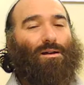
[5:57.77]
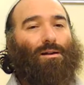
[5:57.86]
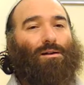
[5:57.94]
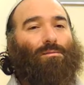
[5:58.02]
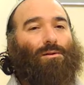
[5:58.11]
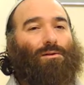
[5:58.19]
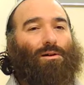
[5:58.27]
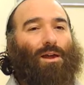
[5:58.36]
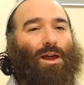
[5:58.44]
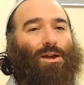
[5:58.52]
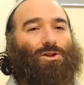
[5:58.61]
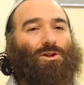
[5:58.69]

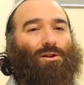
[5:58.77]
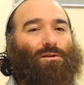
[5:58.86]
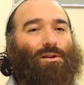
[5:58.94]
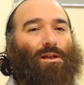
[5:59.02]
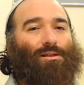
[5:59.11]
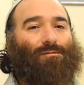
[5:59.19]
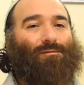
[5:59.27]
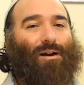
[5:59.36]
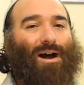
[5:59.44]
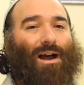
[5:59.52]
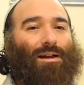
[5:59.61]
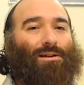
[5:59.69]
communication, a
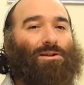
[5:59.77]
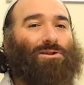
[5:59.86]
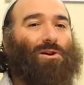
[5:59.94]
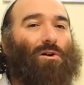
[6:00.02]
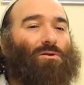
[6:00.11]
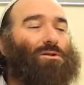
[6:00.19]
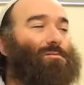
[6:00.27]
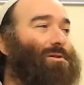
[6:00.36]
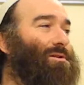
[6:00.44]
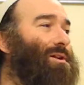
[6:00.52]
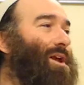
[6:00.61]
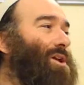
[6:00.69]
divine soul
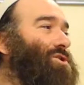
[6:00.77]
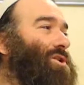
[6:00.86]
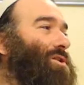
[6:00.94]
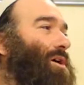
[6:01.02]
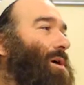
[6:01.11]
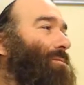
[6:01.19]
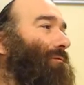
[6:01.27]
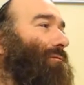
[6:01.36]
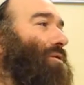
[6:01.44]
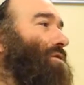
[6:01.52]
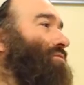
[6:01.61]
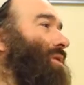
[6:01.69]
communication
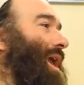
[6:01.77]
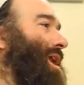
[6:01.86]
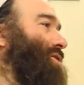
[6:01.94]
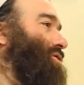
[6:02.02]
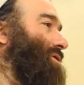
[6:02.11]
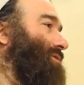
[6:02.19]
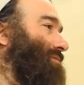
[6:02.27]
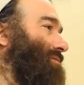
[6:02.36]
before creation.